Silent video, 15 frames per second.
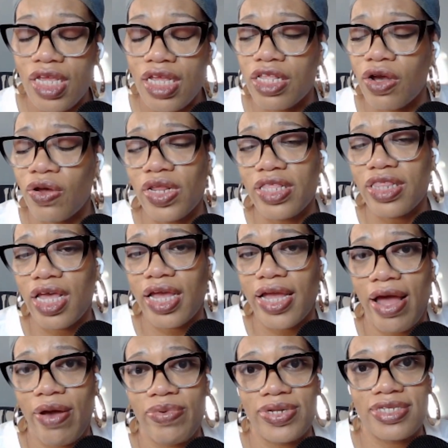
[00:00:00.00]
The only thing
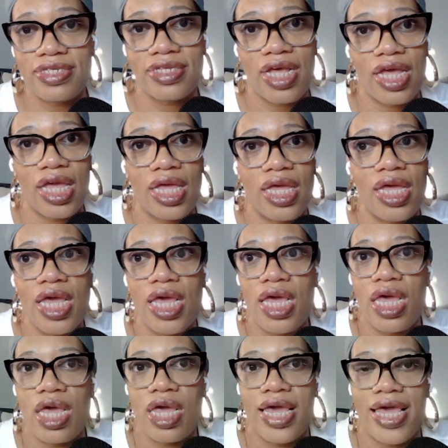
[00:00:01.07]
I would say
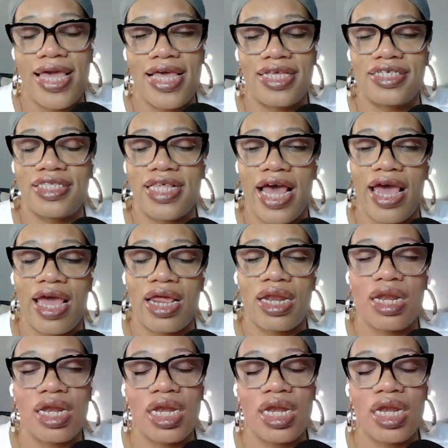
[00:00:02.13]
is that